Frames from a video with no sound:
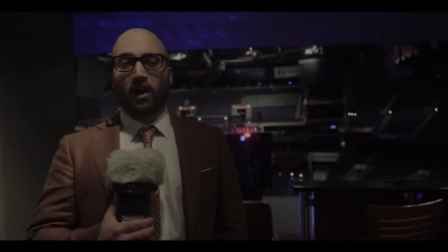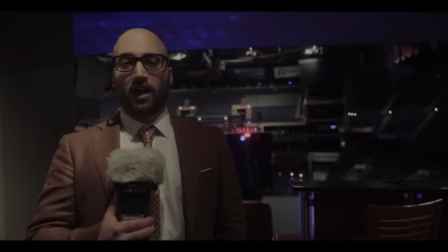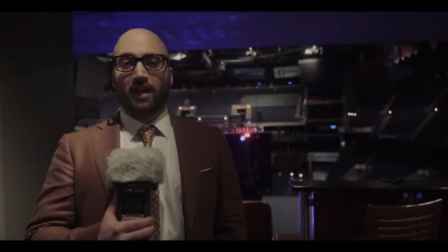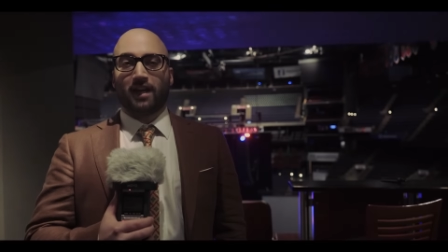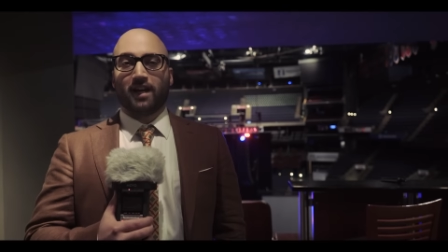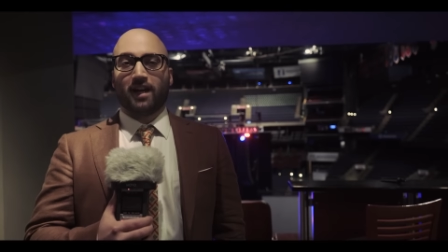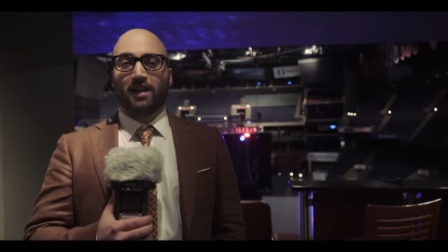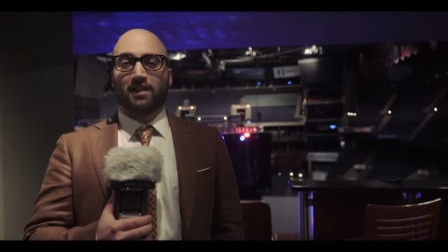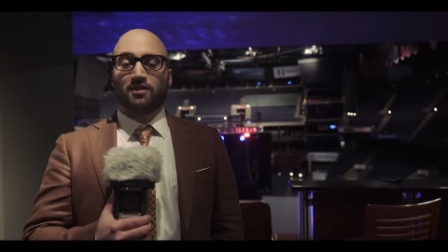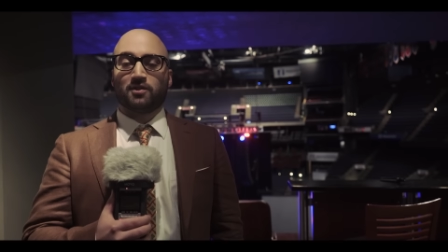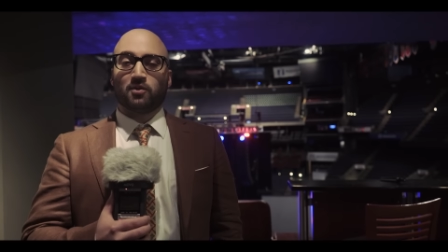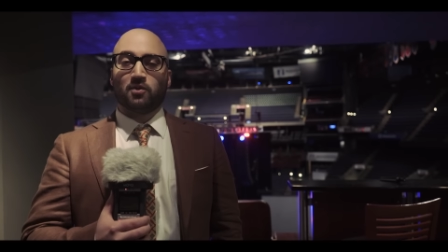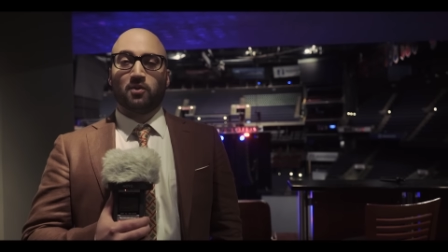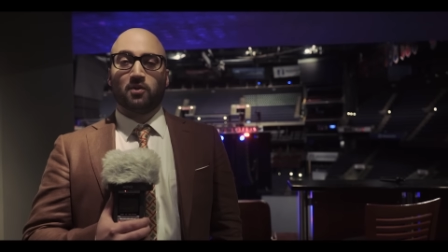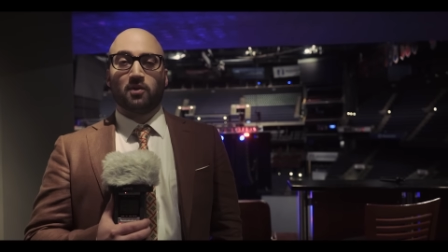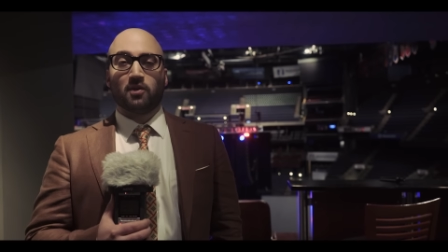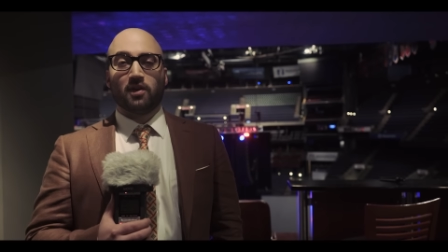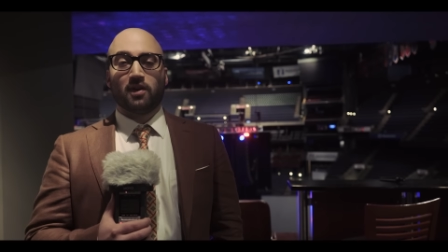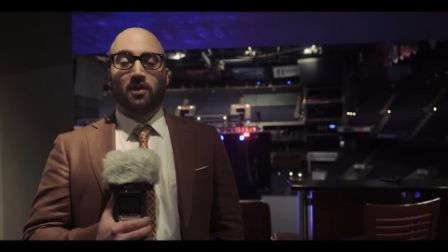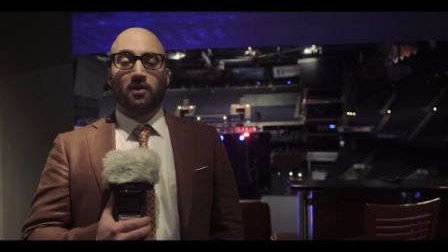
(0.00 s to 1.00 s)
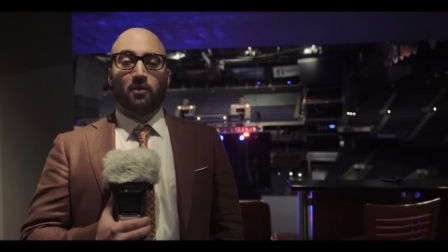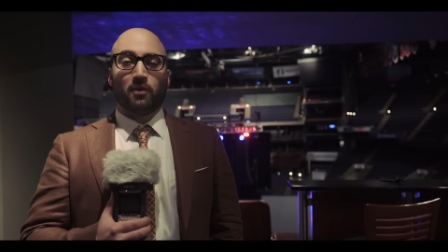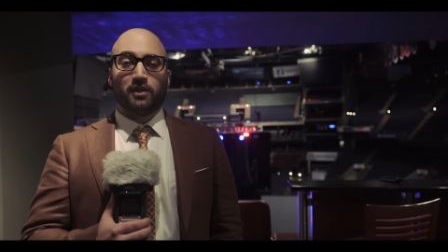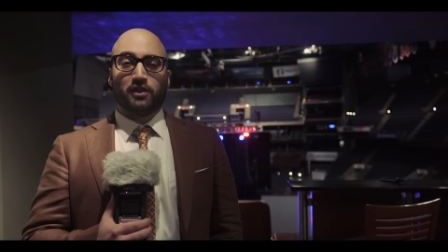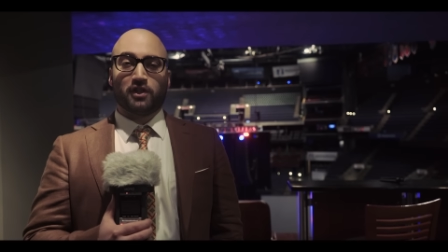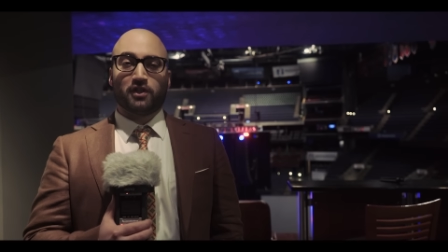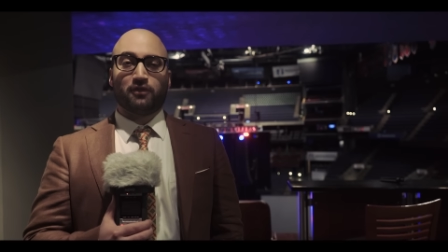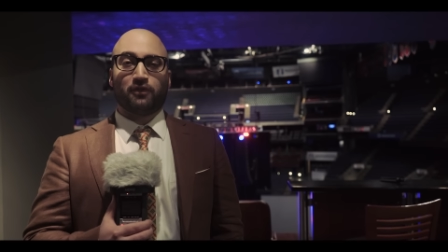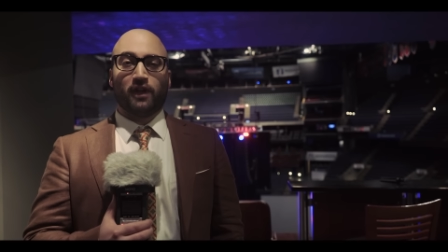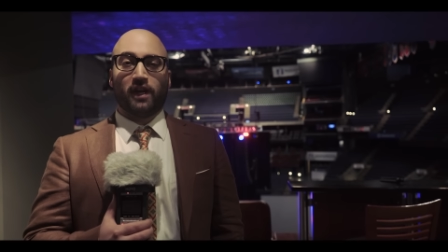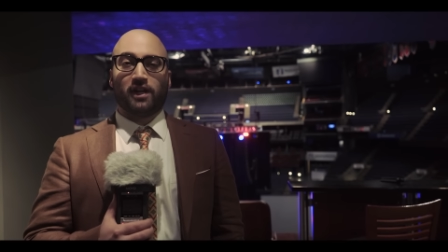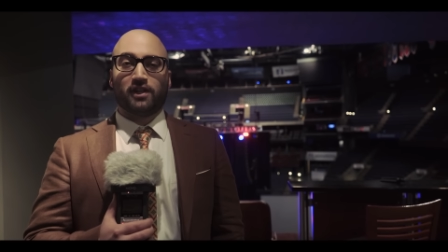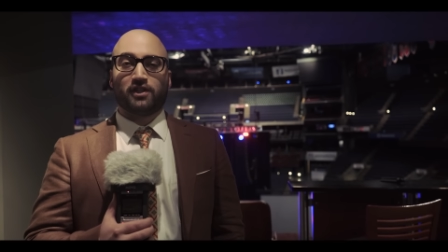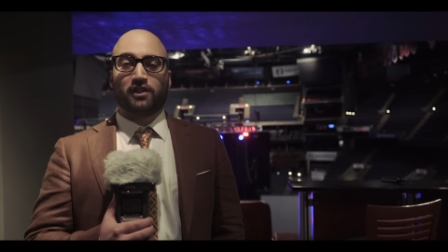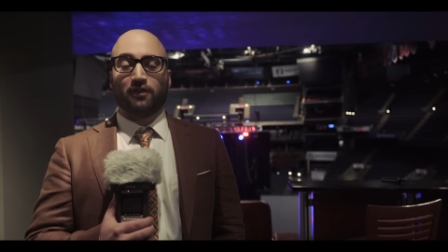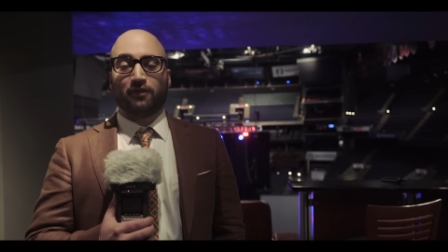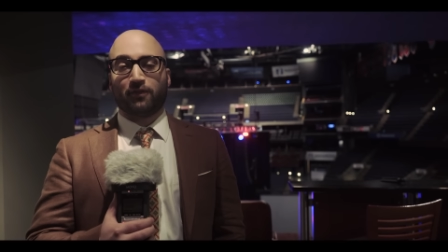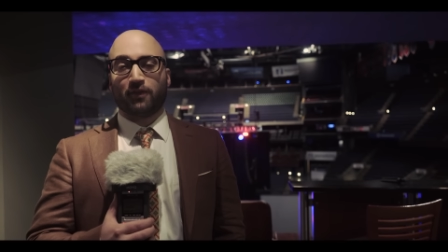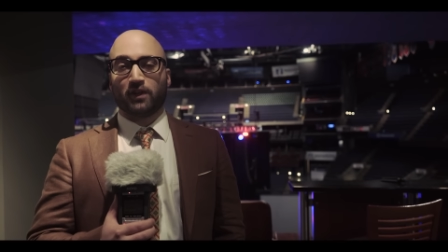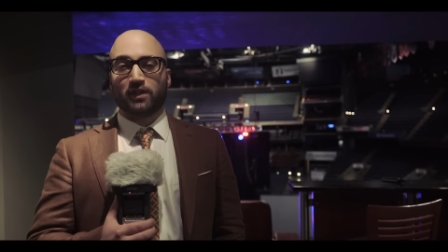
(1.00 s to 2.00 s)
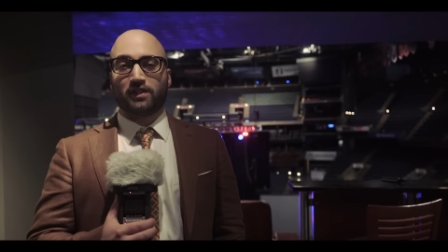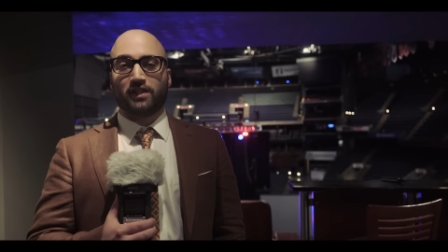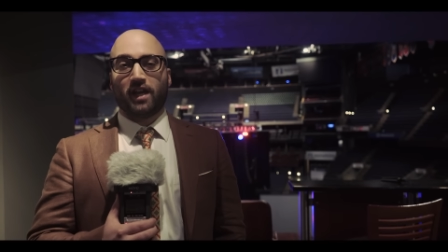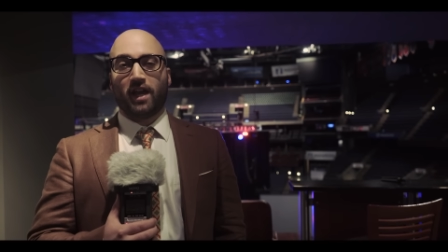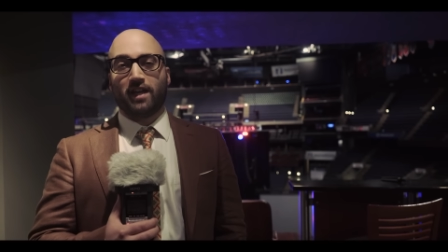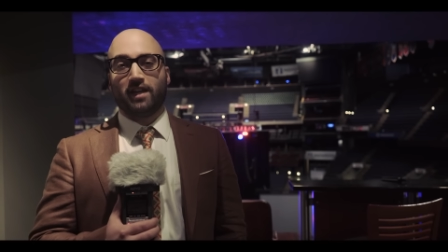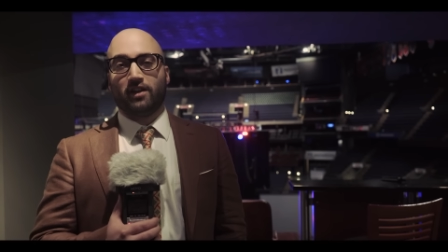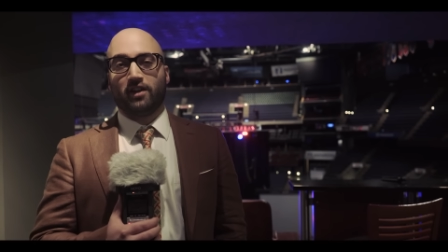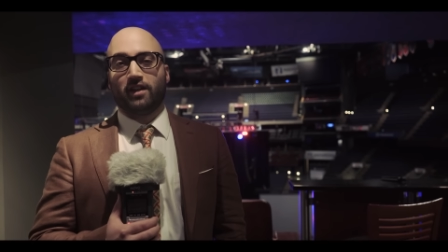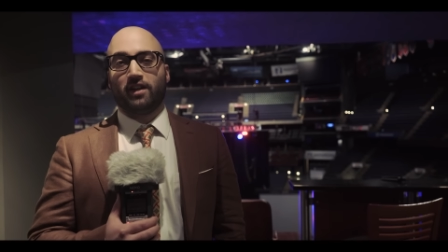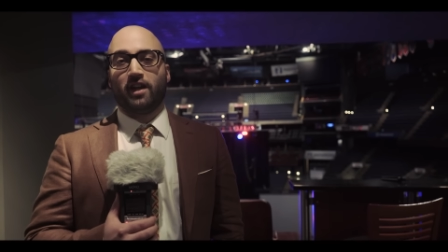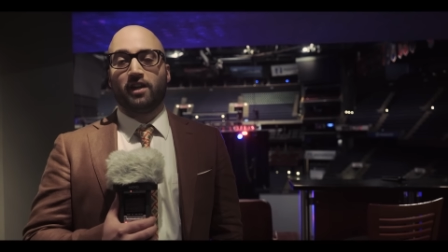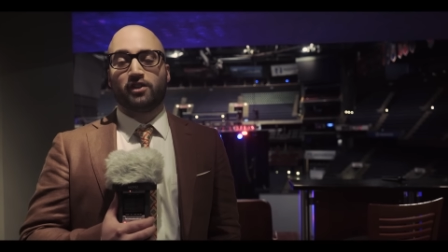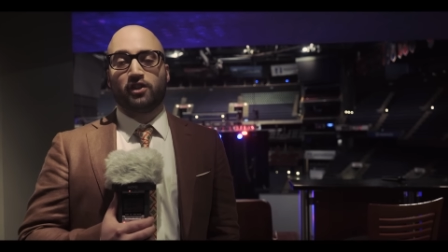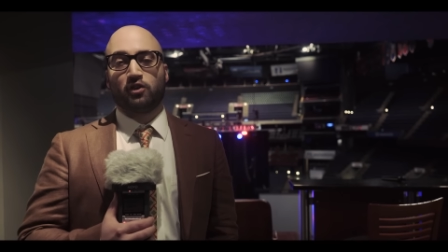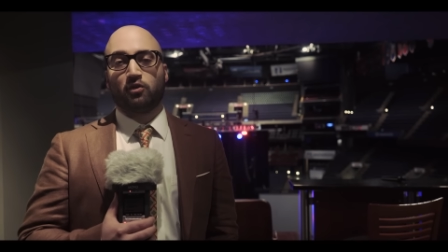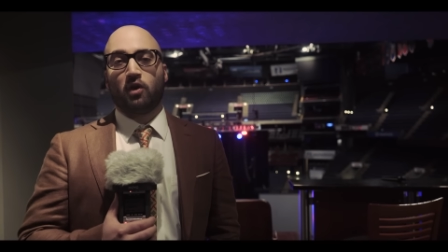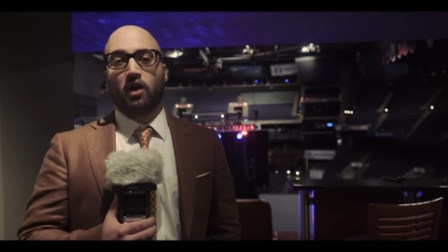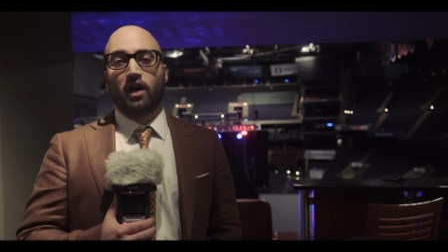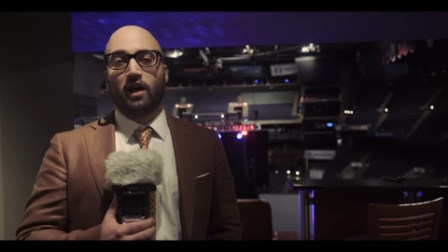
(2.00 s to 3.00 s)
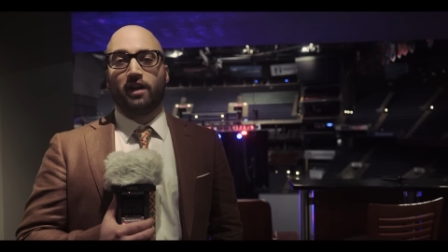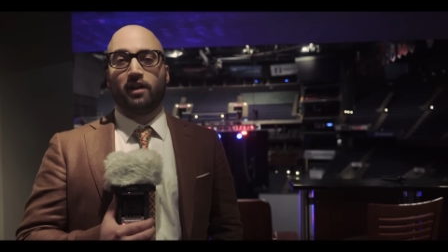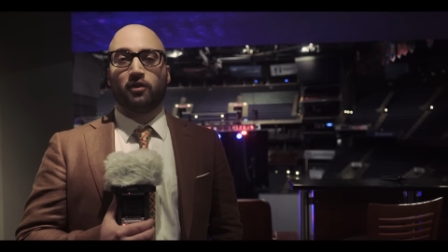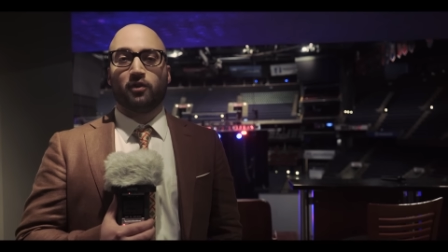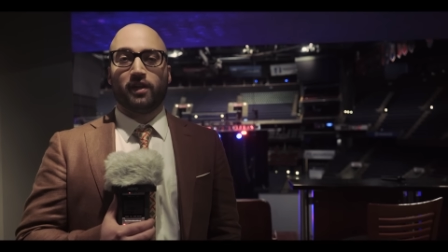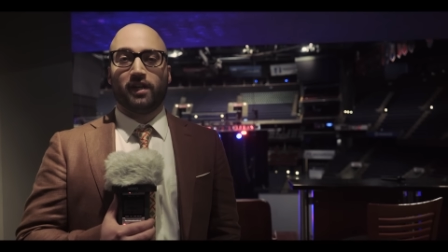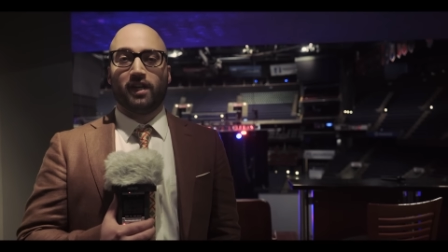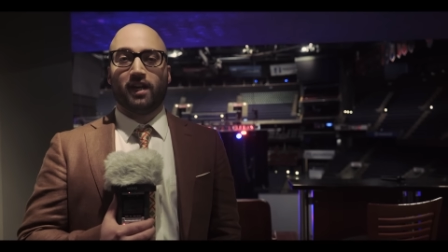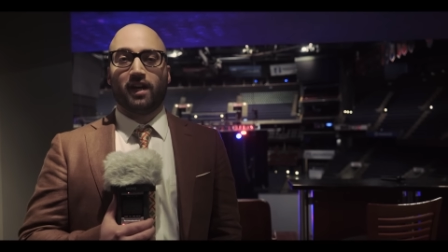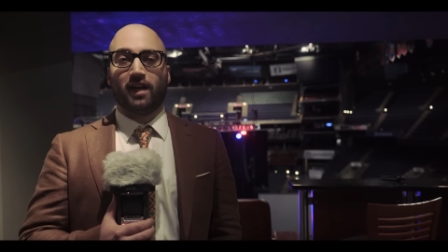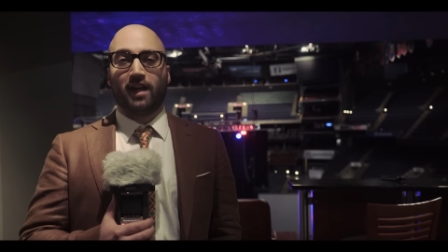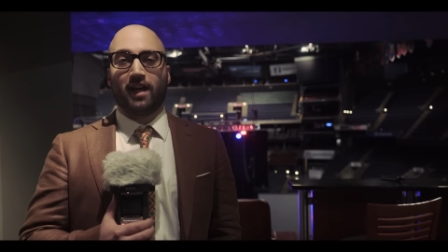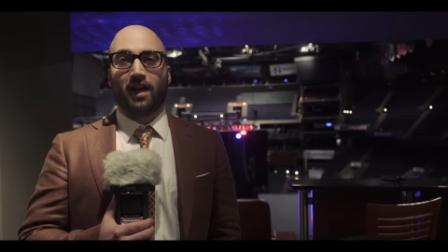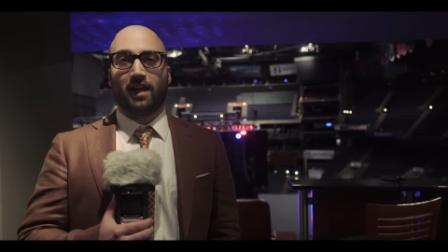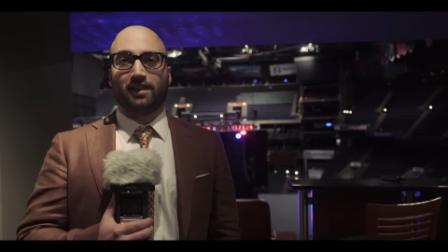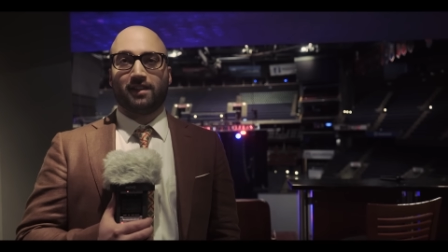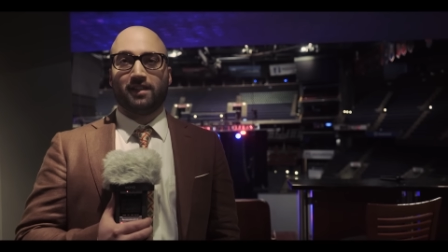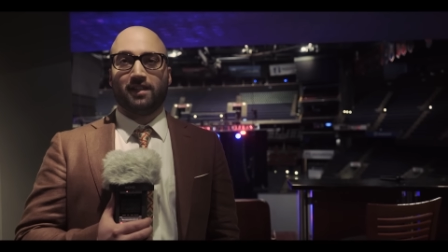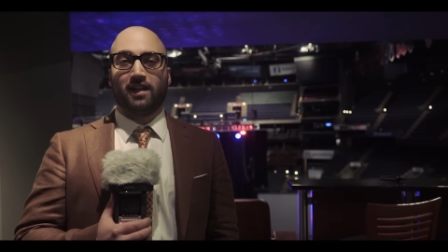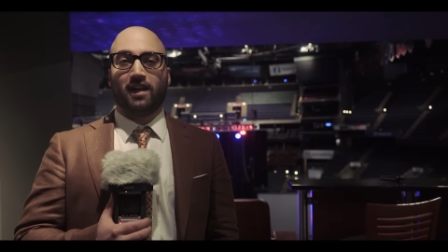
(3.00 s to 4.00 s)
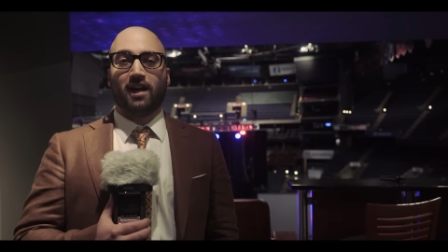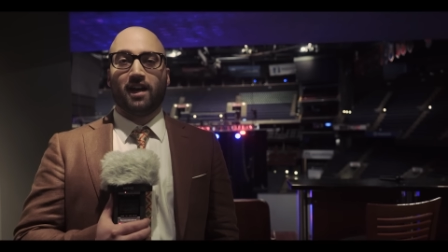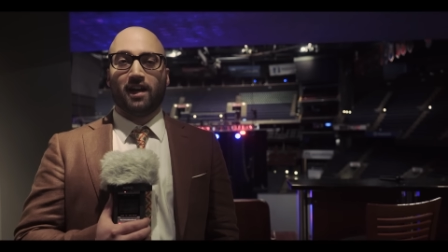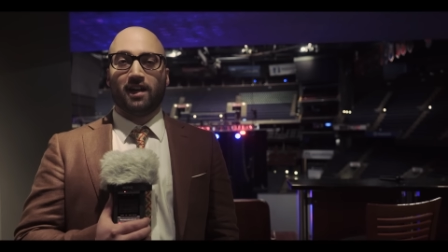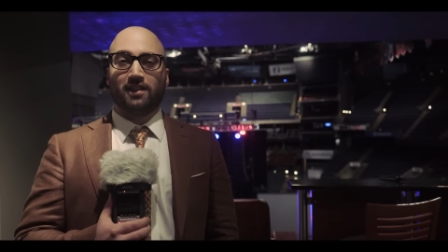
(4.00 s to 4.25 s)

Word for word: Alright guys, we just finished the first day here at Nationwide Arena at the